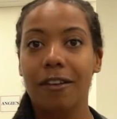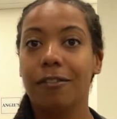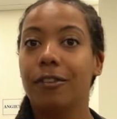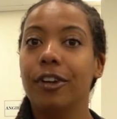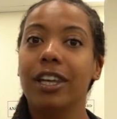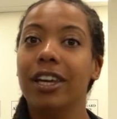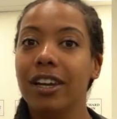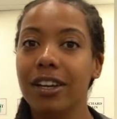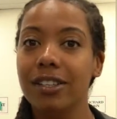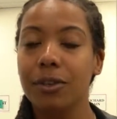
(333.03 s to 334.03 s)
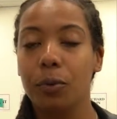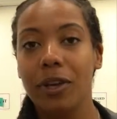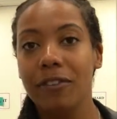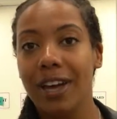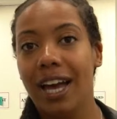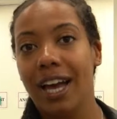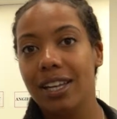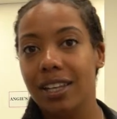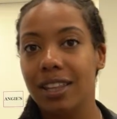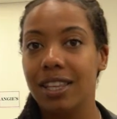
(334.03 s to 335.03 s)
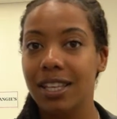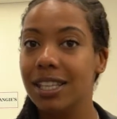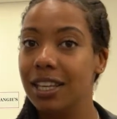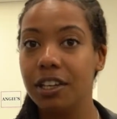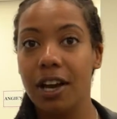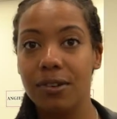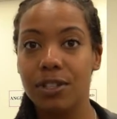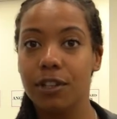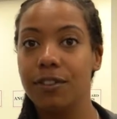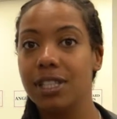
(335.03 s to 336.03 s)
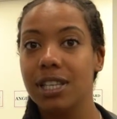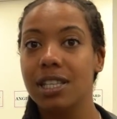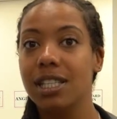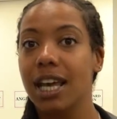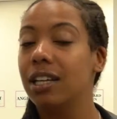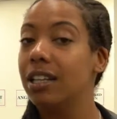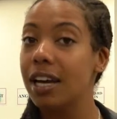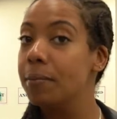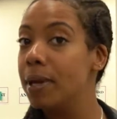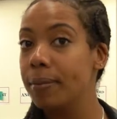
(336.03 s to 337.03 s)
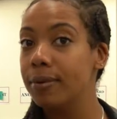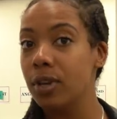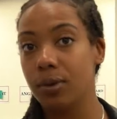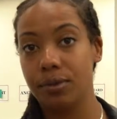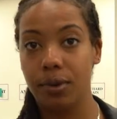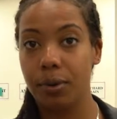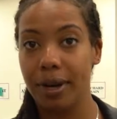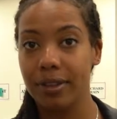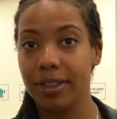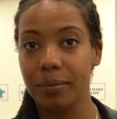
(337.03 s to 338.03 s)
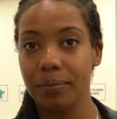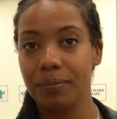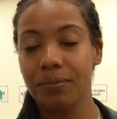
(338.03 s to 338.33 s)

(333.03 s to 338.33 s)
For years, we've had these in-house services, and a lot of people don't know about them.